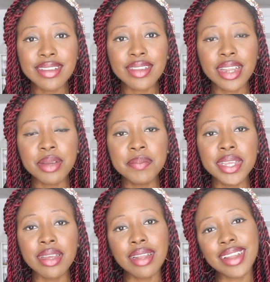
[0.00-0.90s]
is gonna
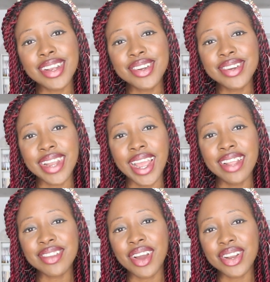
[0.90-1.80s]
be another
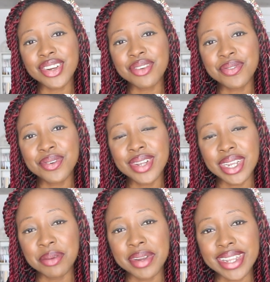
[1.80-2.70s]
nice colorful
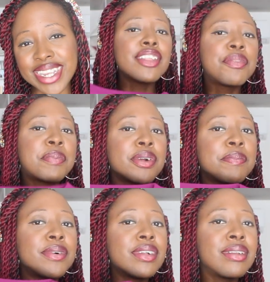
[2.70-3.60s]
element. It's
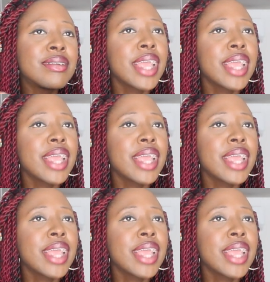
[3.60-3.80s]
purple